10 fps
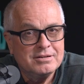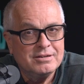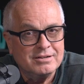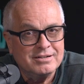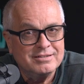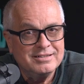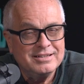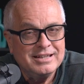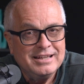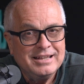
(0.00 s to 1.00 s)
card?
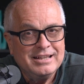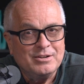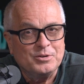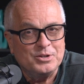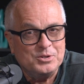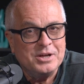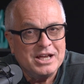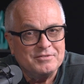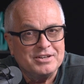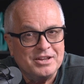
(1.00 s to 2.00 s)
Or do you
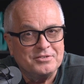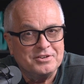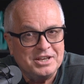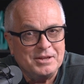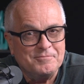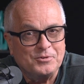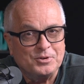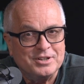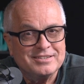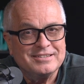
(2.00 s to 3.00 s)
have another name for
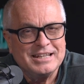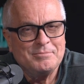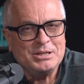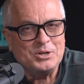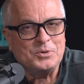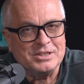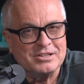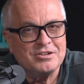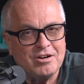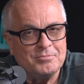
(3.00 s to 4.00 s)
it? Let me know in the
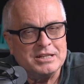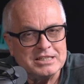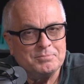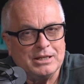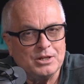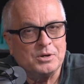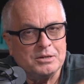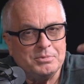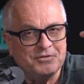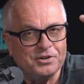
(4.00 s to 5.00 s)
comments below. I'd
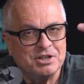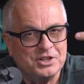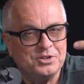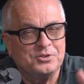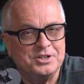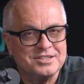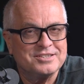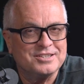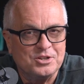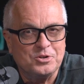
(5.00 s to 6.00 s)
be very curious
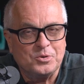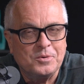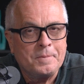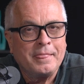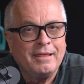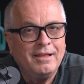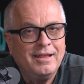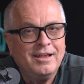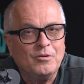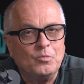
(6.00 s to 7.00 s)
to know
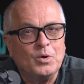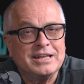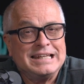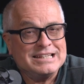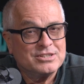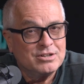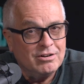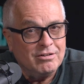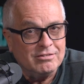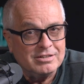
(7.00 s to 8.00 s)
what it is
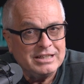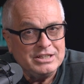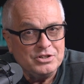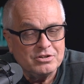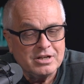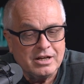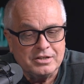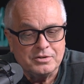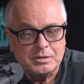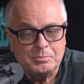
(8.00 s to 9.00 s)
called in your
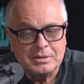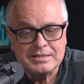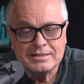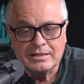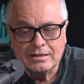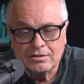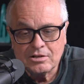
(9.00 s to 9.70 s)
country. But it's the little